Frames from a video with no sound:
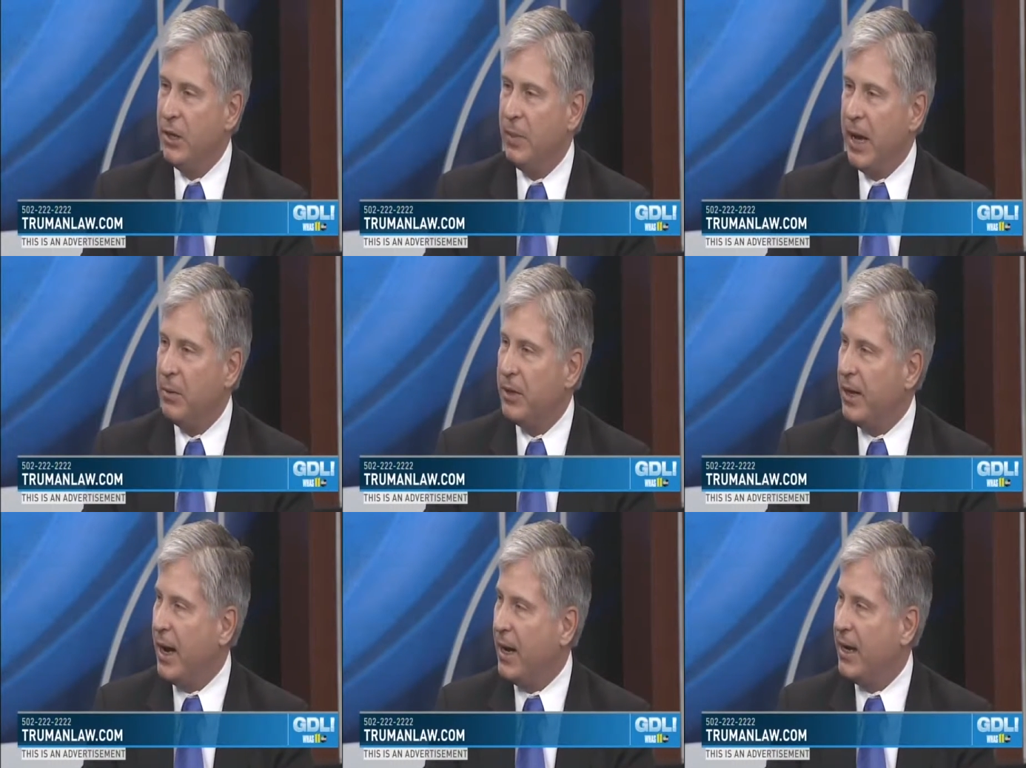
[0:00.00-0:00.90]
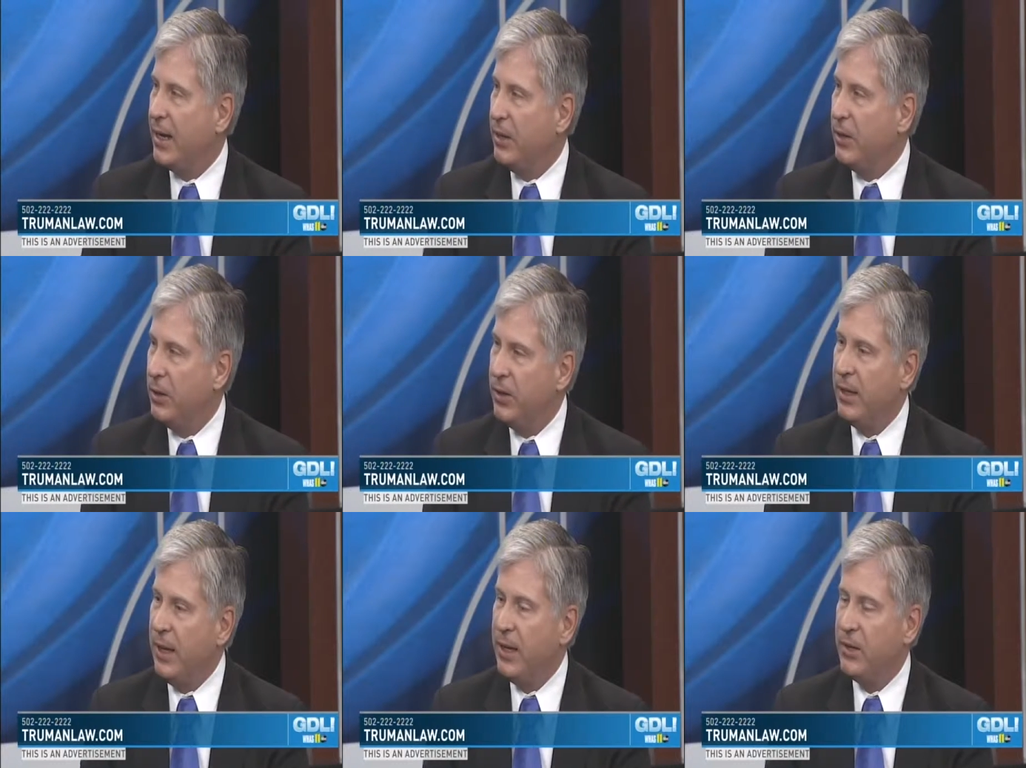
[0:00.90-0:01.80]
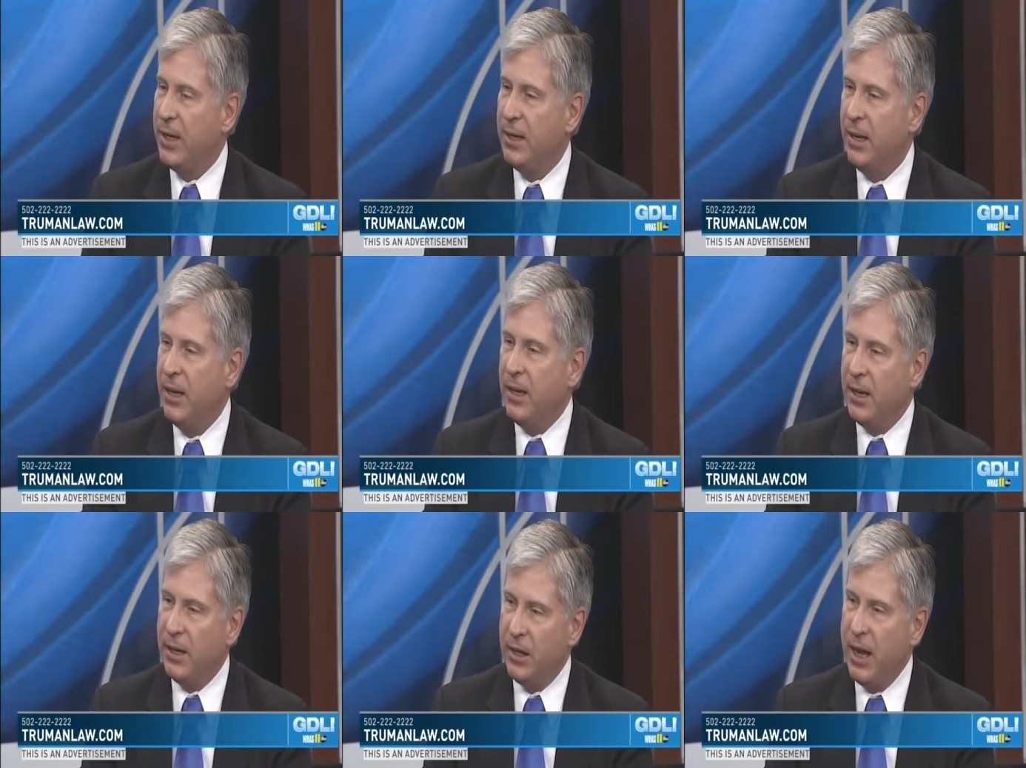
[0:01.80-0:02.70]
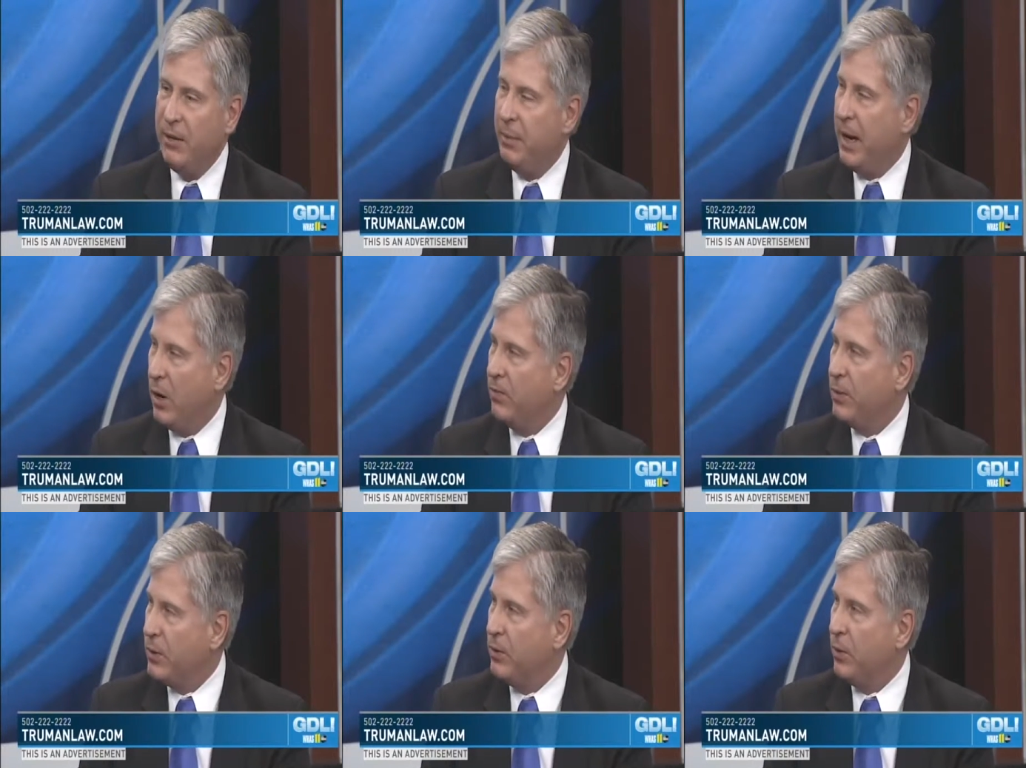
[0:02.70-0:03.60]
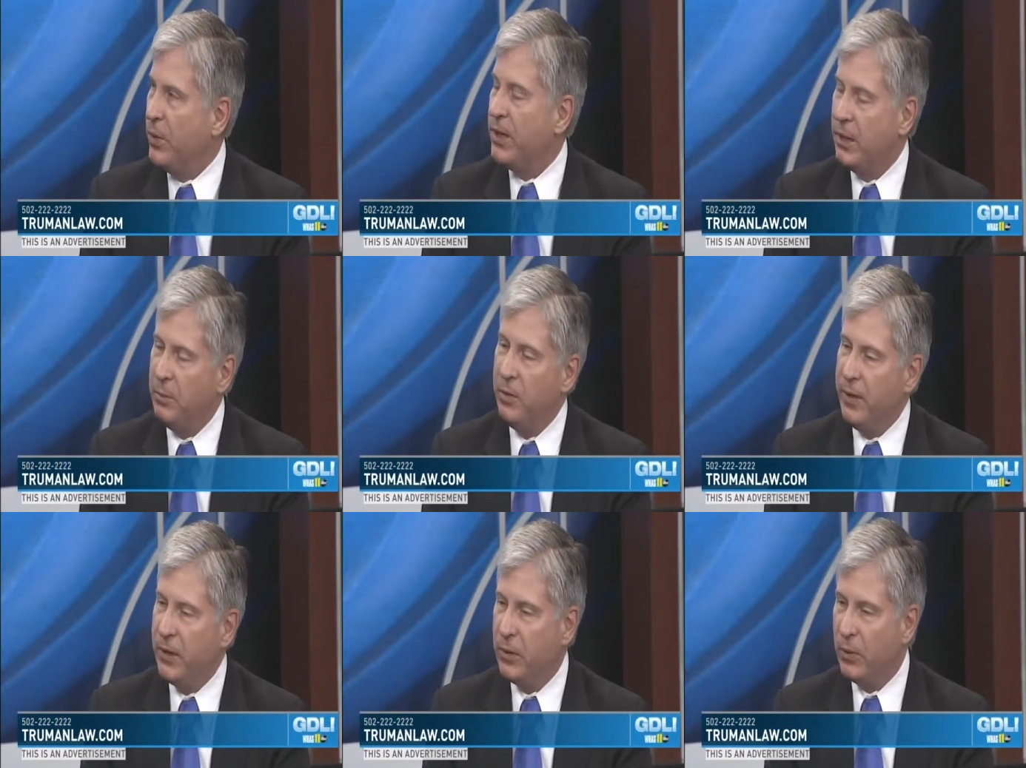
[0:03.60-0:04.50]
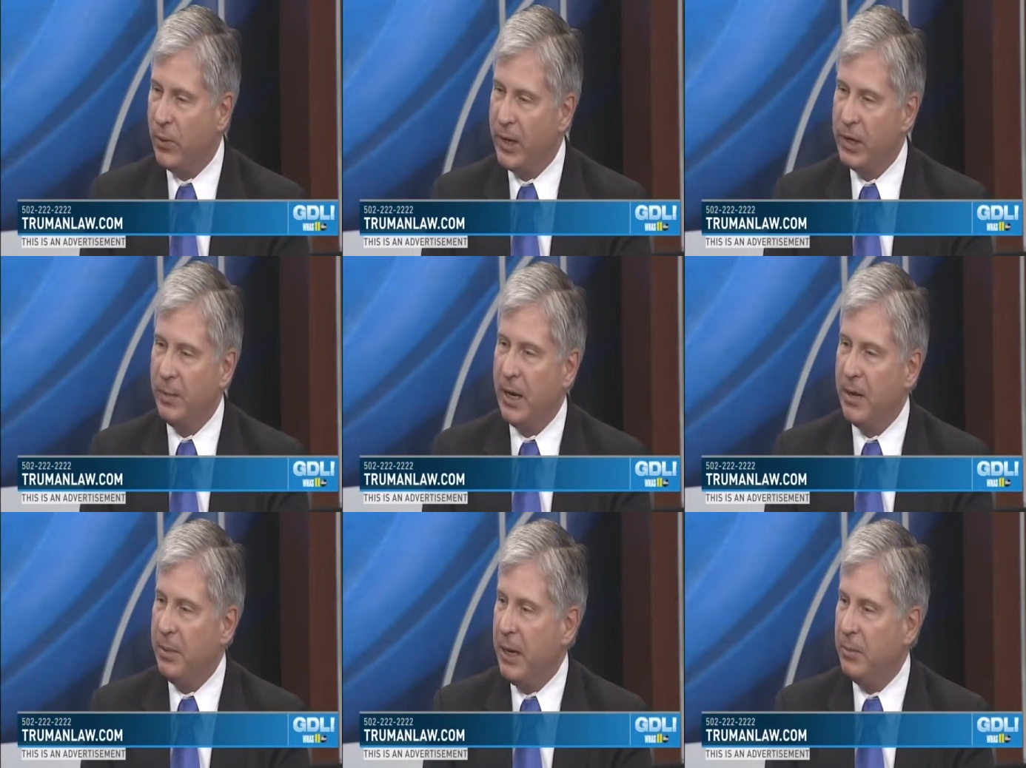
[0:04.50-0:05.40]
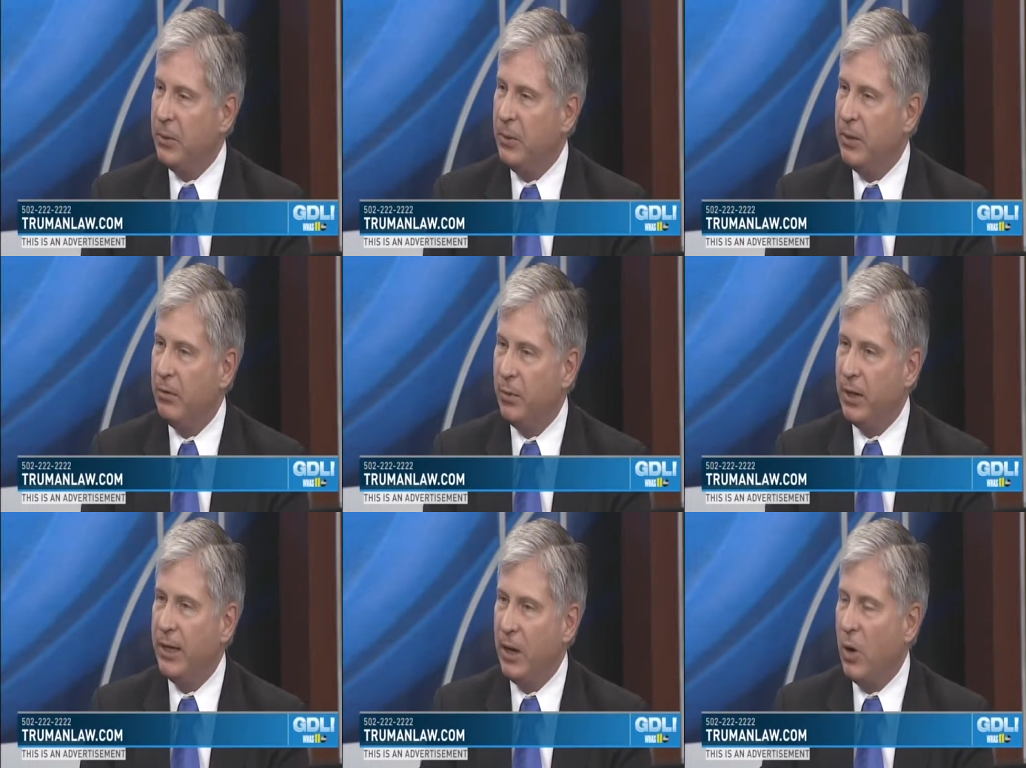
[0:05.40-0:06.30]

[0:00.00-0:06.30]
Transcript: to be able to highlight the good things and a lot of powerful stories and moving stories about people who have really